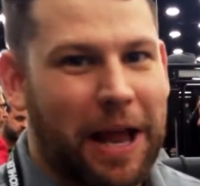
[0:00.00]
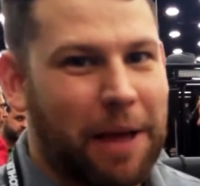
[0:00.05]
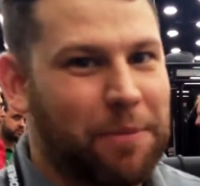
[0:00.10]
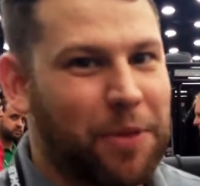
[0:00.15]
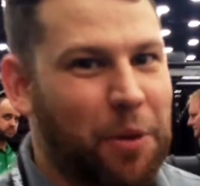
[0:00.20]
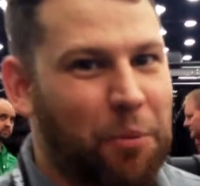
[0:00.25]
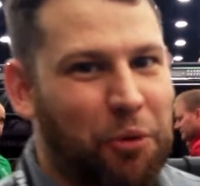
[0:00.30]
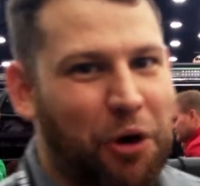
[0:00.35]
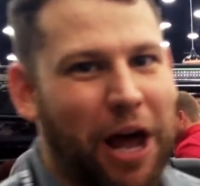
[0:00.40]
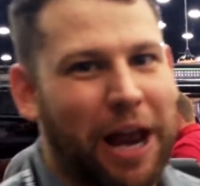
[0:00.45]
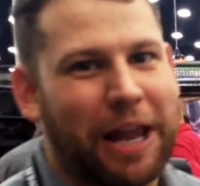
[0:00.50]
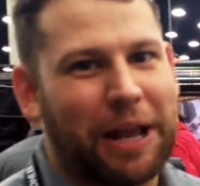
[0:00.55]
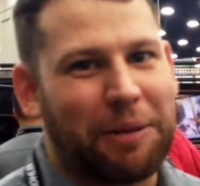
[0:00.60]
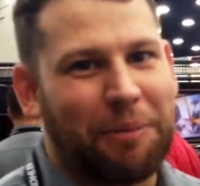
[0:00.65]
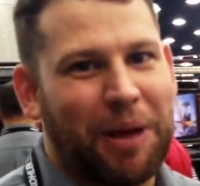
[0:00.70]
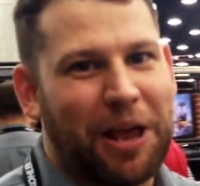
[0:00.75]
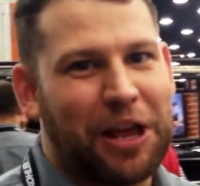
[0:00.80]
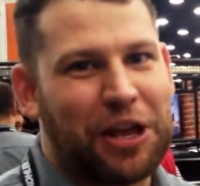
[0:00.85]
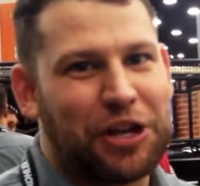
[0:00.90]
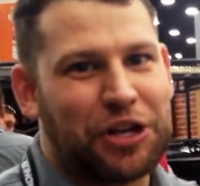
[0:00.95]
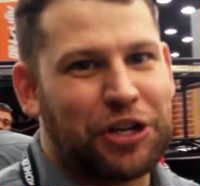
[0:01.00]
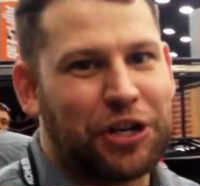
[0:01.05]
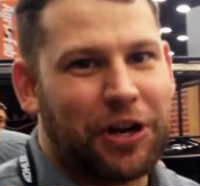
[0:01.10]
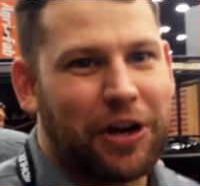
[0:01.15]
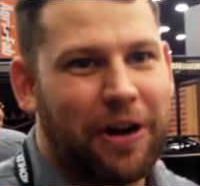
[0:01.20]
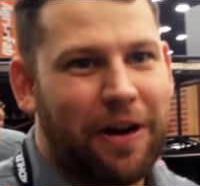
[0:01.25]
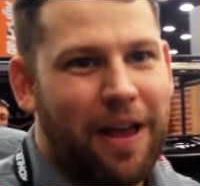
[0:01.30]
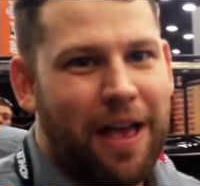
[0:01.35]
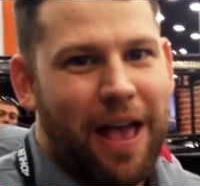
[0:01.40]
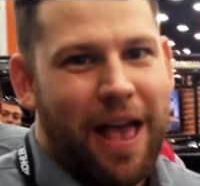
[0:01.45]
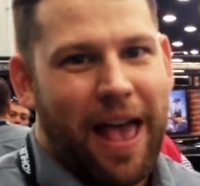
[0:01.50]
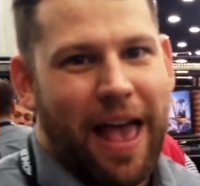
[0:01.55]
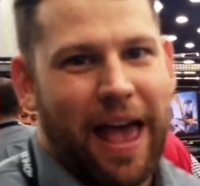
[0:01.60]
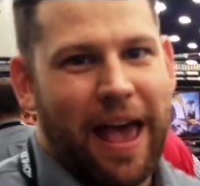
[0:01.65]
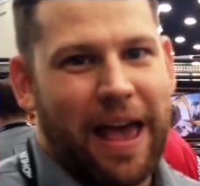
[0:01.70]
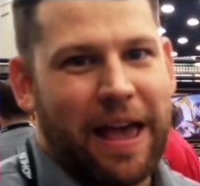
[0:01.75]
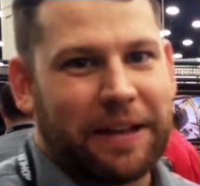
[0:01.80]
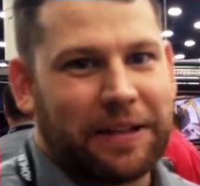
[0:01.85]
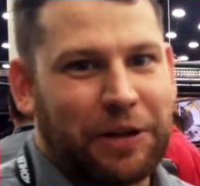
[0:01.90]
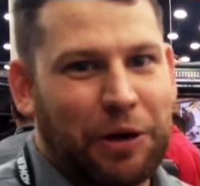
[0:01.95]
and I'm the product manager
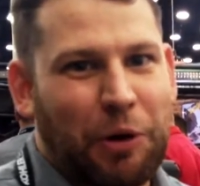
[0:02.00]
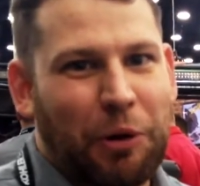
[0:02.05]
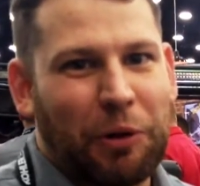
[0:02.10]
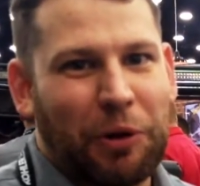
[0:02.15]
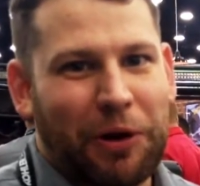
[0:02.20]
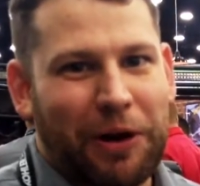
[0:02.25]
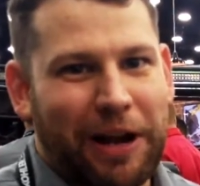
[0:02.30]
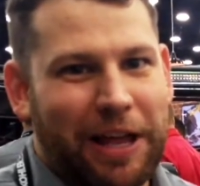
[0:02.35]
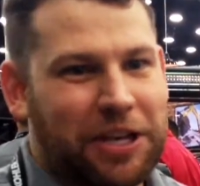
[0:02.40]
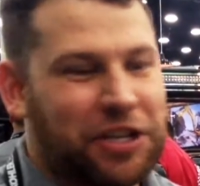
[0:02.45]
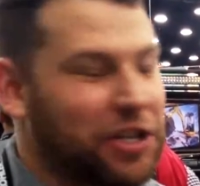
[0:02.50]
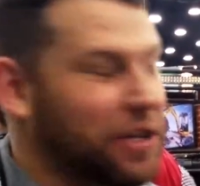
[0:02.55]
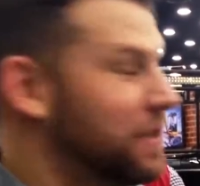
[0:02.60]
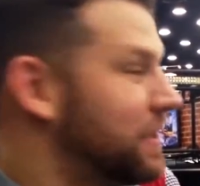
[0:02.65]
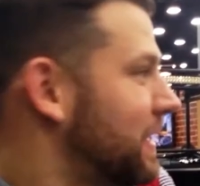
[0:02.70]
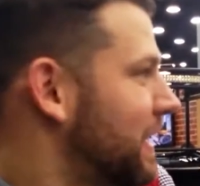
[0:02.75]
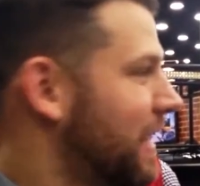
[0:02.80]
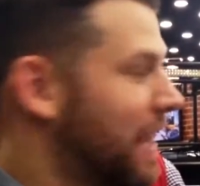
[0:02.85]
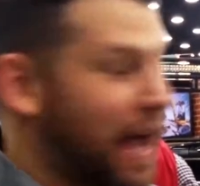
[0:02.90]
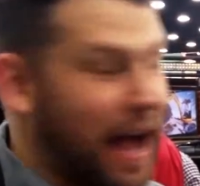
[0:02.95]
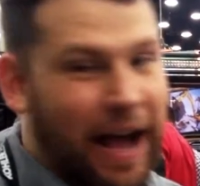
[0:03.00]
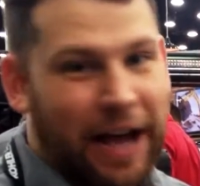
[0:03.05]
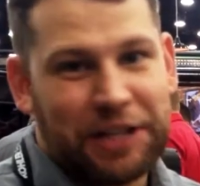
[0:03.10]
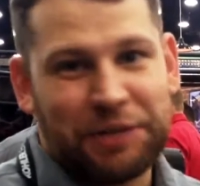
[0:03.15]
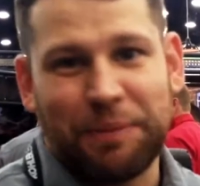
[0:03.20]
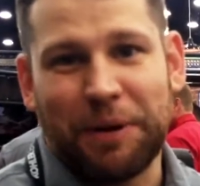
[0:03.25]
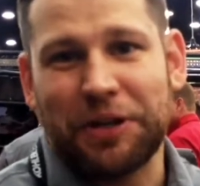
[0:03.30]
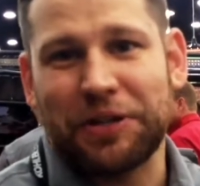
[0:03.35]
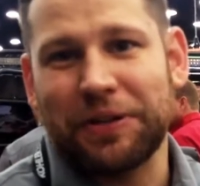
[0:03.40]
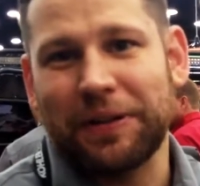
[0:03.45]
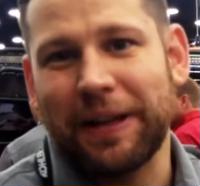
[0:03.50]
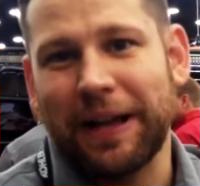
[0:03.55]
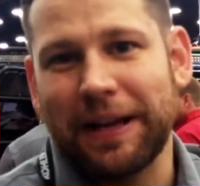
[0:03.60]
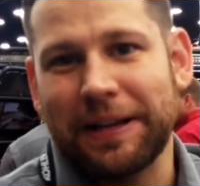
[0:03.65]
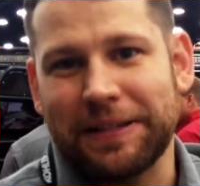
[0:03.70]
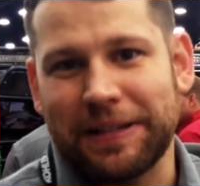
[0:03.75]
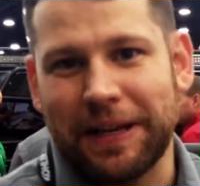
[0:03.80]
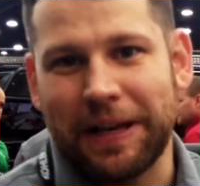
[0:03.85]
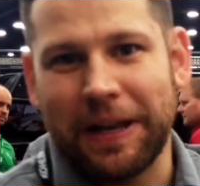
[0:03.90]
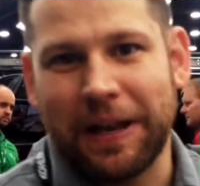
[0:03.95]
at Kohler Engines. I
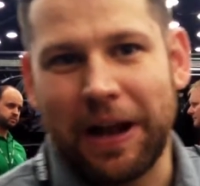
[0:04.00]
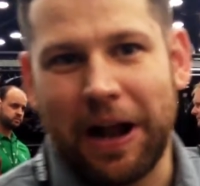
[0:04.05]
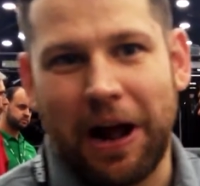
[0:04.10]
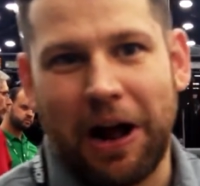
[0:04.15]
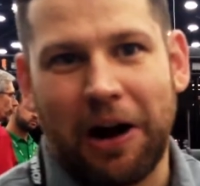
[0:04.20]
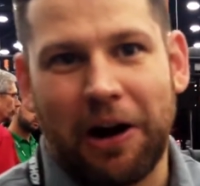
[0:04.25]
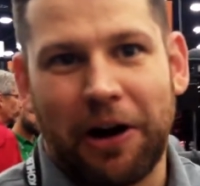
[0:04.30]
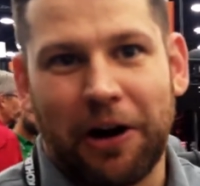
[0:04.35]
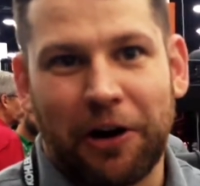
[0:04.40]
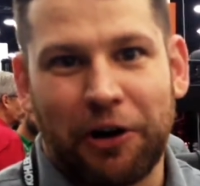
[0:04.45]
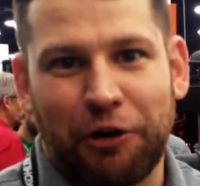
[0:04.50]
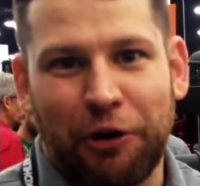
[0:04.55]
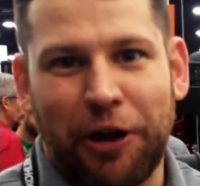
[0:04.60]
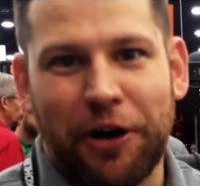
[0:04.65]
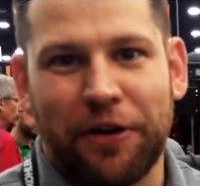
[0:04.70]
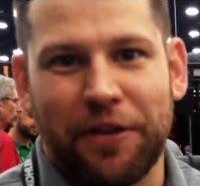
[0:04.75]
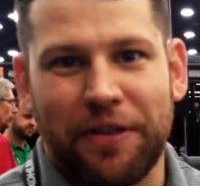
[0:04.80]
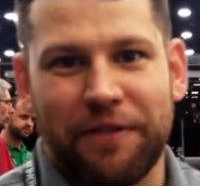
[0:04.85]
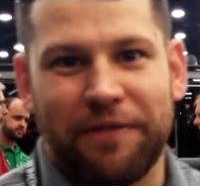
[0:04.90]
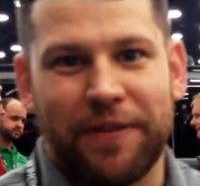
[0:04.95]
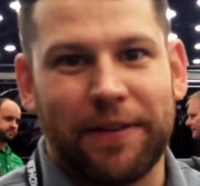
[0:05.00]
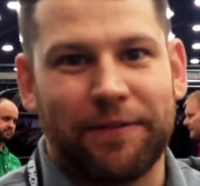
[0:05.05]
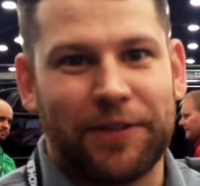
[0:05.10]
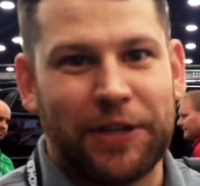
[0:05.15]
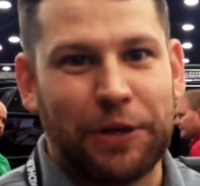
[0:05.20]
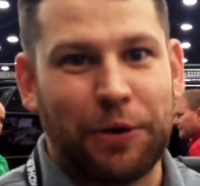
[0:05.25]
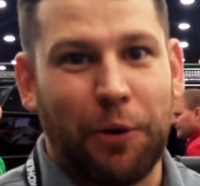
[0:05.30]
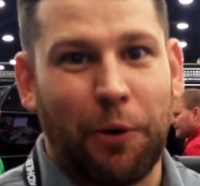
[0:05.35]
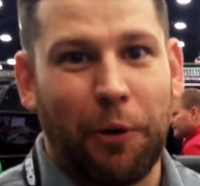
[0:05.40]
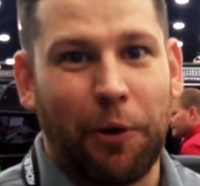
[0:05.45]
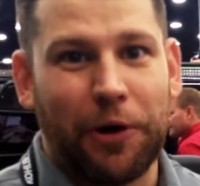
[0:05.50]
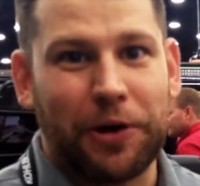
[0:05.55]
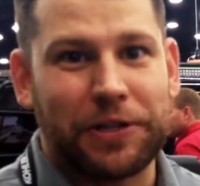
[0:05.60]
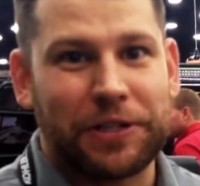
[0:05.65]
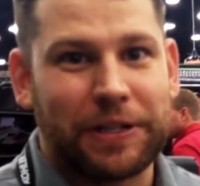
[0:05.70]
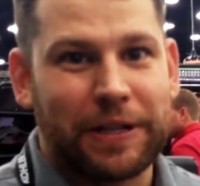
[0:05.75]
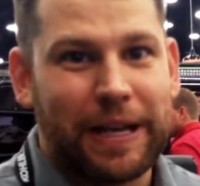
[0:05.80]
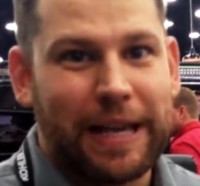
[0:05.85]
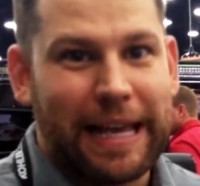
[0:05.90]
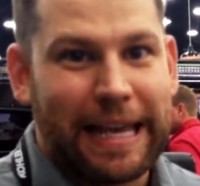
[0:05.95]
specialize in our greater than 15
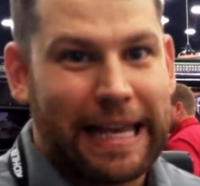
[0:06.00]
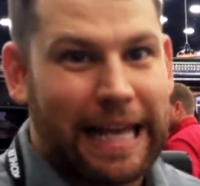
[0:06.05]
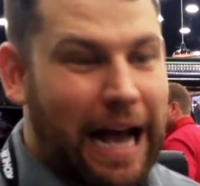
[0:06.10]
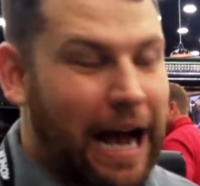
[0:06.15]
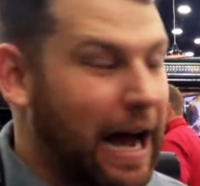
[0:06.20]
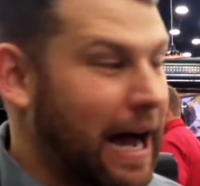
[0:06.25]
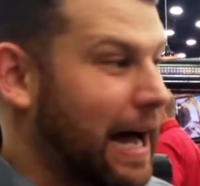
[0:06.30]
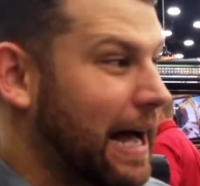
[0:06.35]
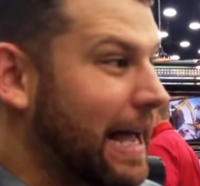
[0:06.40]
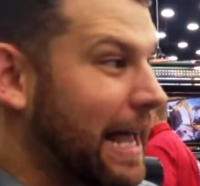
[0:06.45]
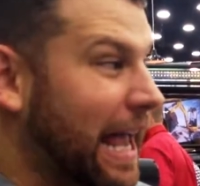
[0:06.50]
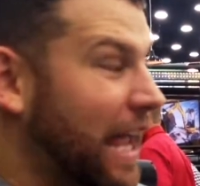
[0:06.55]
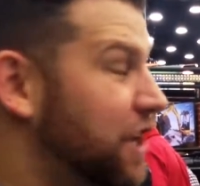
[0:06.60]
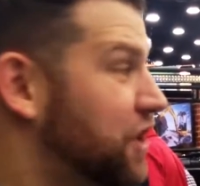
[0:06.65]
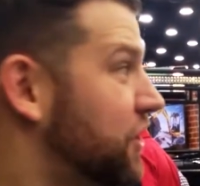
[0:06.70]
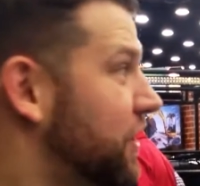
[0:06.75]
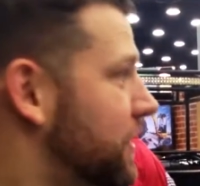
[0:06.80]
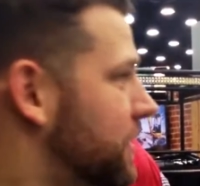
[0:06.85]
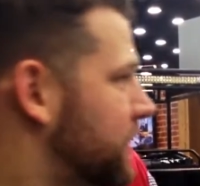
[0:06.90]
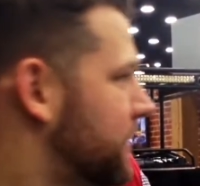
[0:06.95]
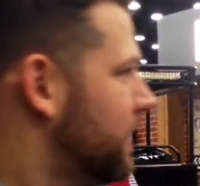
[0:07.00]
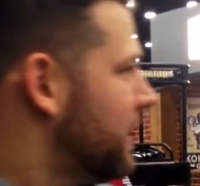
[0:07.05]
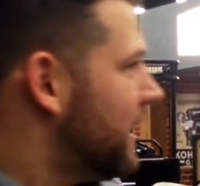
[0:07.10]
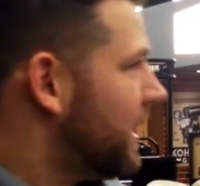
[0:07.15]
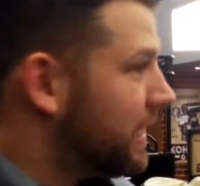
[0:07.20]
horse uh, engines.